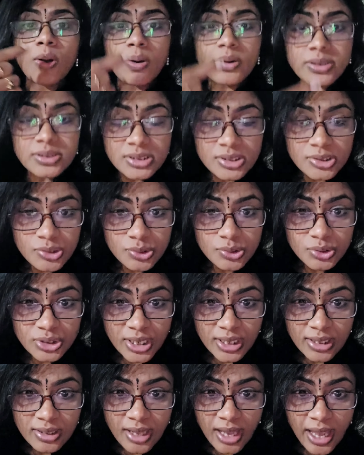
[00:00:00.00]
or is it to
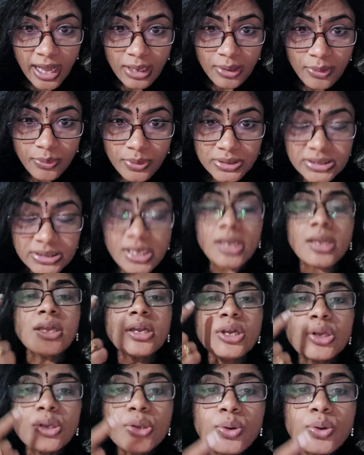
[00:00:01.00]
check the accuracy?